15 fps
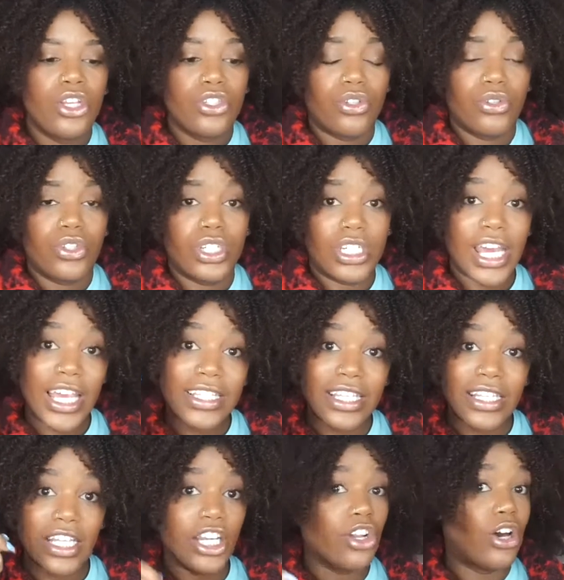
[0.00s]
So she takes
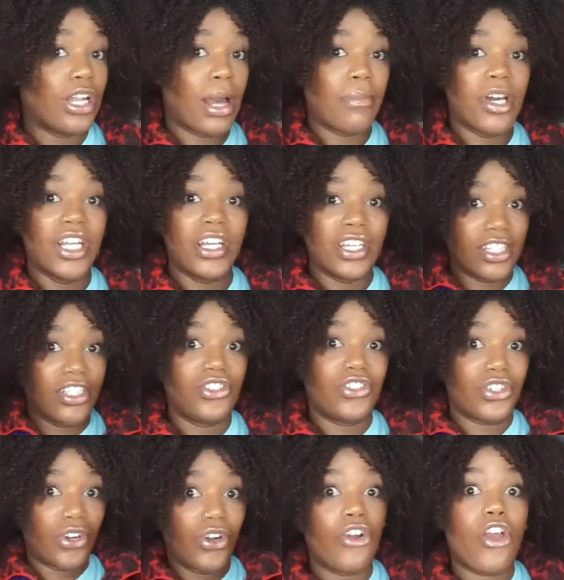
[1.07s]
the needle and I'm going to
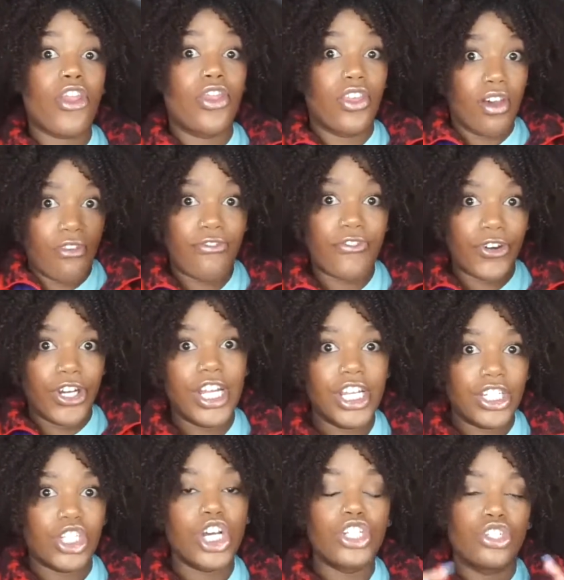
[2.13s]
insert the
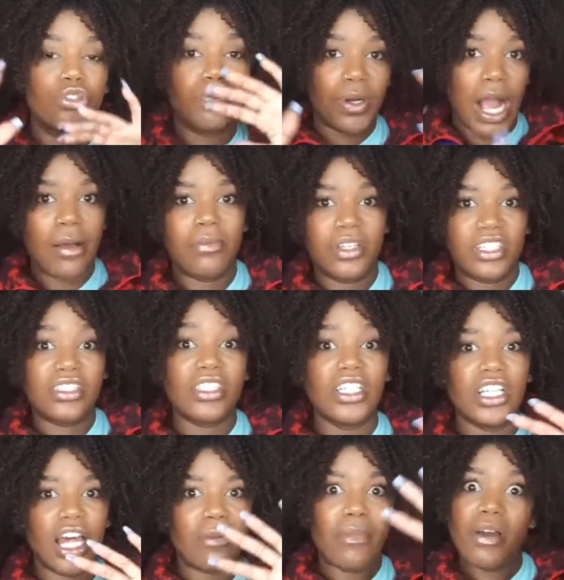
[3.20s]
footage because you'll probably
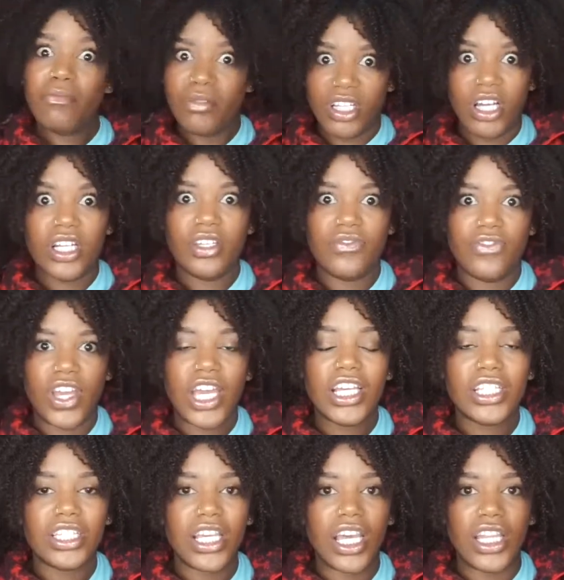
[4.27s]
see like my bloody
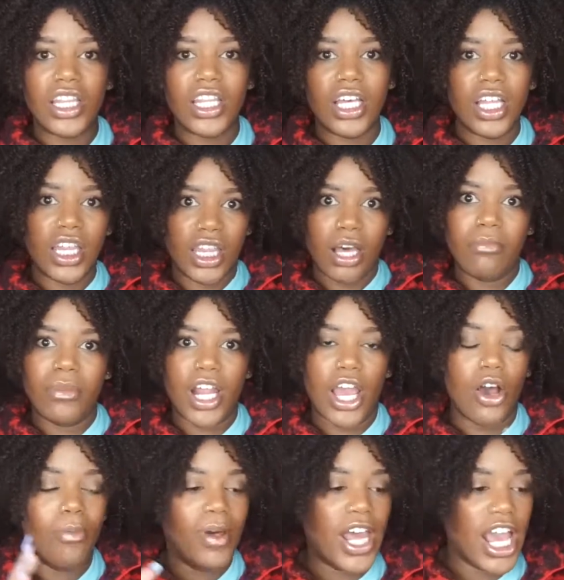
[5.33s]
face in the
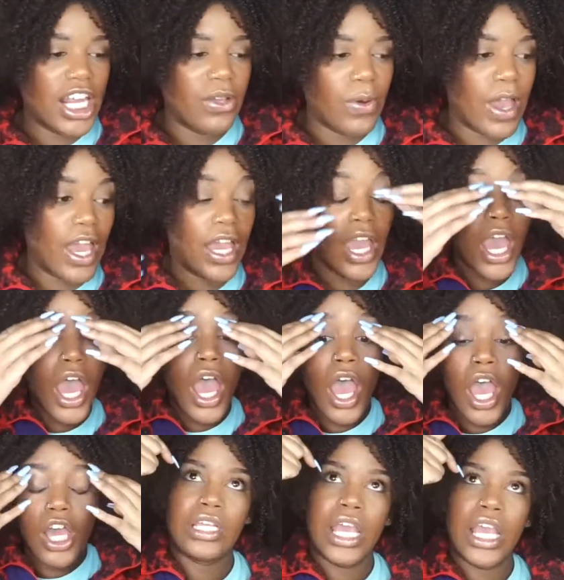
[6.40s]
thumbnail. But anyway,
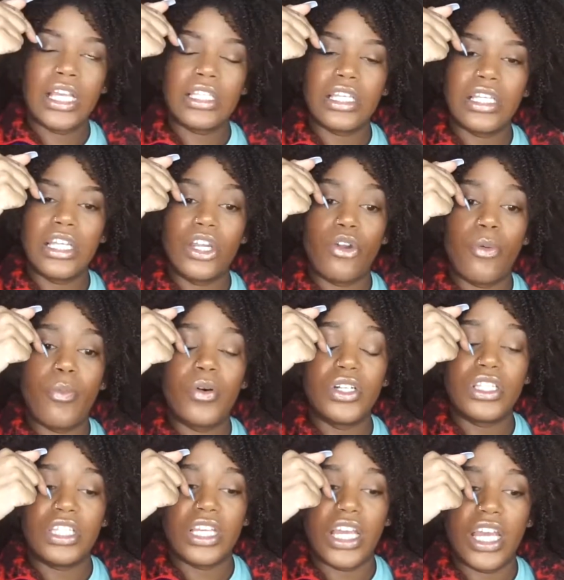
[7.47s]
takes the needle,
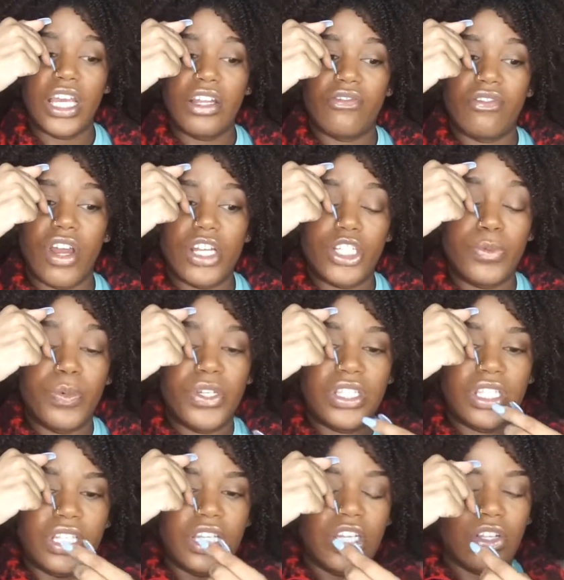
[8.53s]
puts it in, right? She
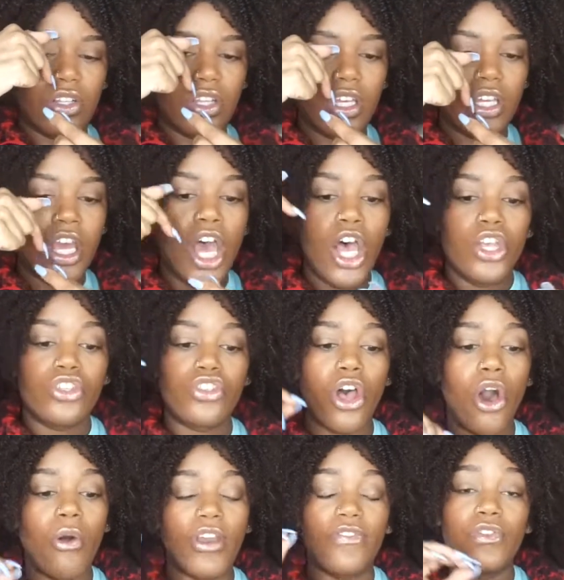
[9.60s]
puts the needle in.
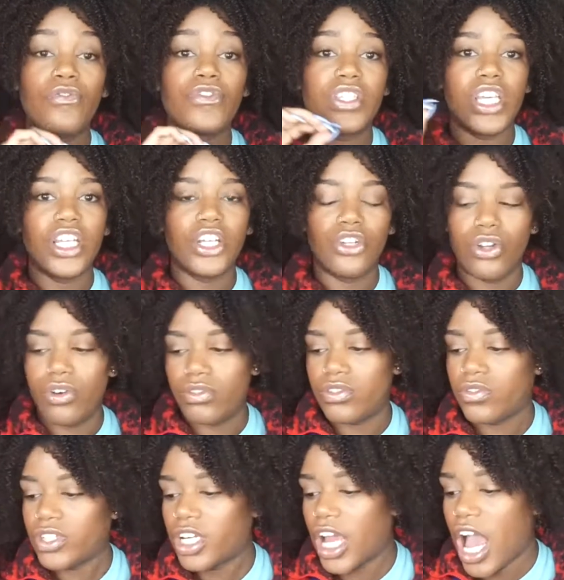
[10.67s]
So if you've seen a
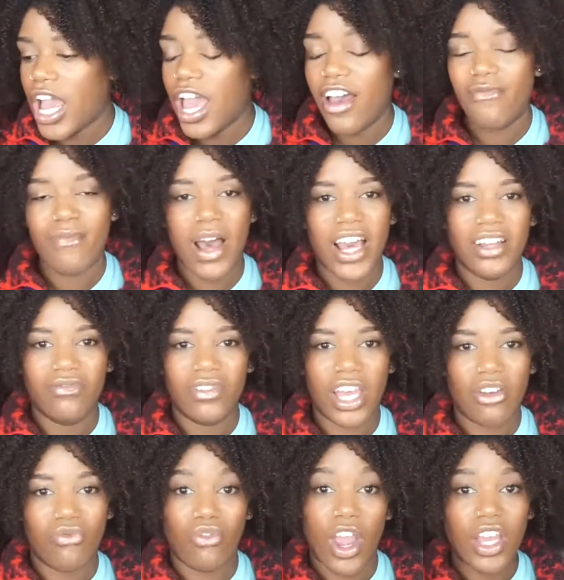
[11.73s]
nose ring, I have my
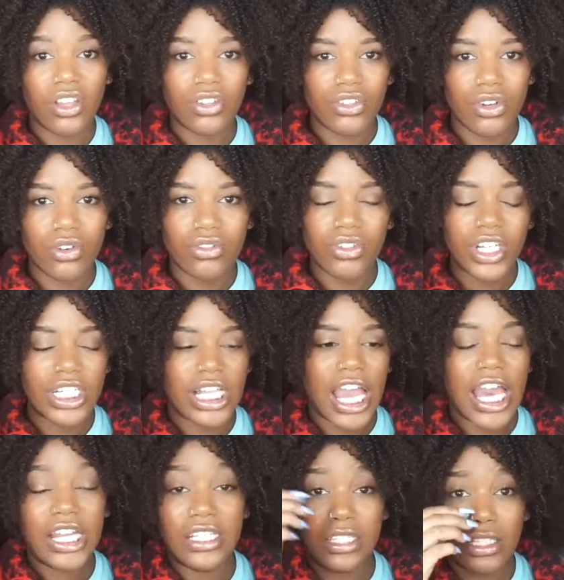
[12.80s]
like regular nose ring because I
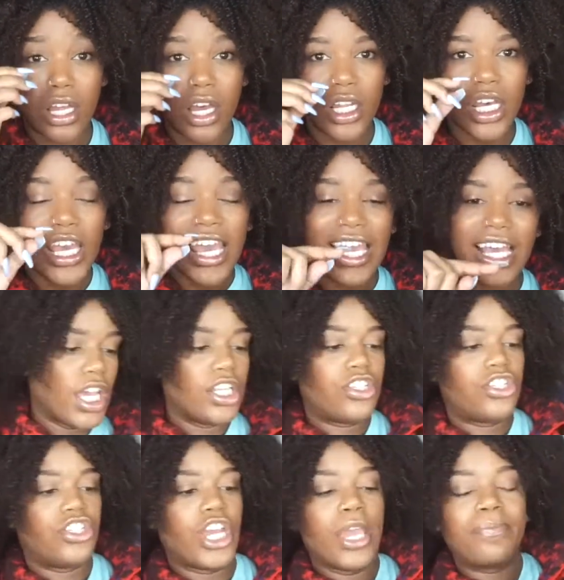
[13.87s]
had a stud.
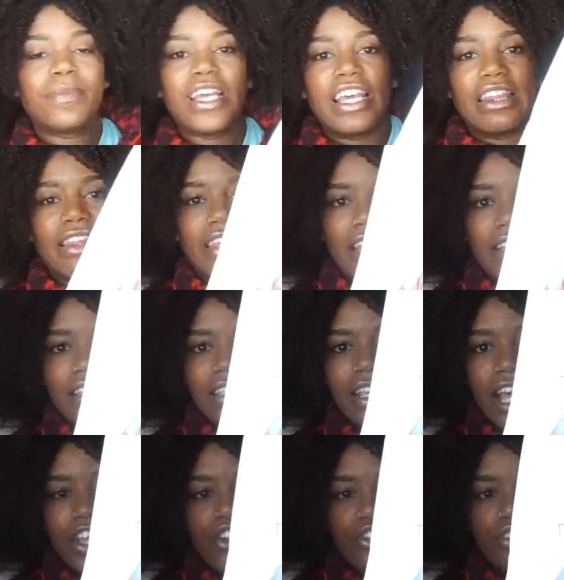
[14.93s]
It's shaped like this,
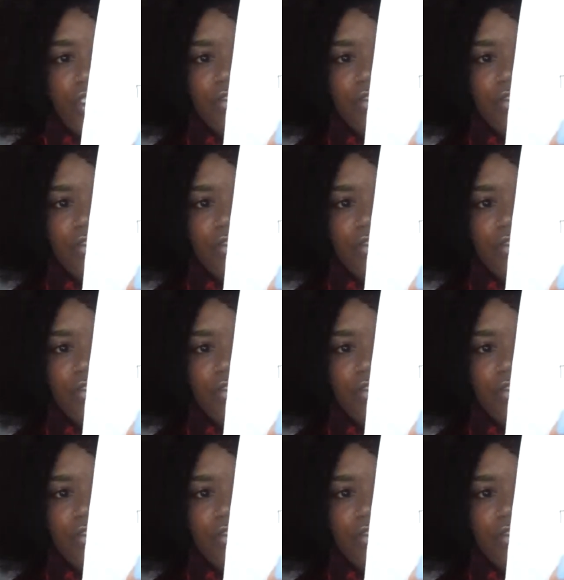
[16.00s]
like you're